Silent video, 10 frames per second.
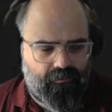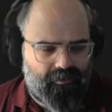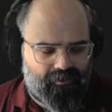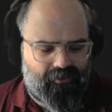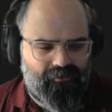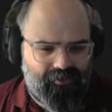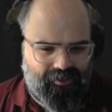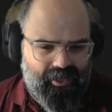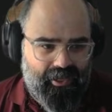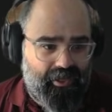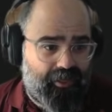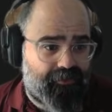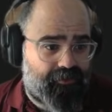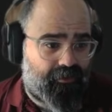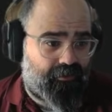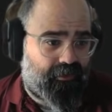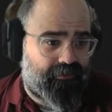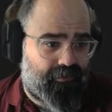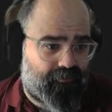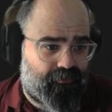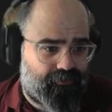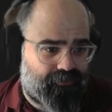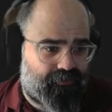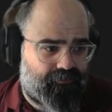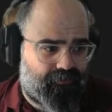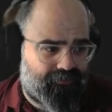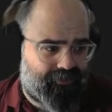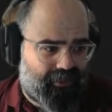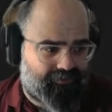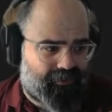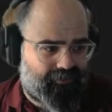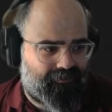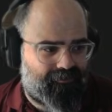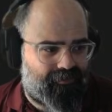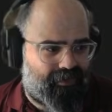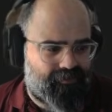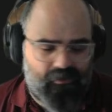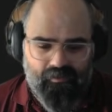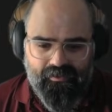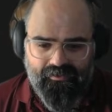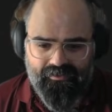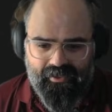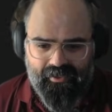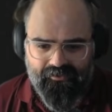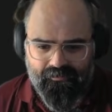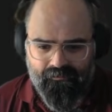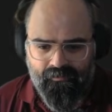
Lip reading: Notion AI agent content producer for Stack Snacks. So you guys are going to watch this in action.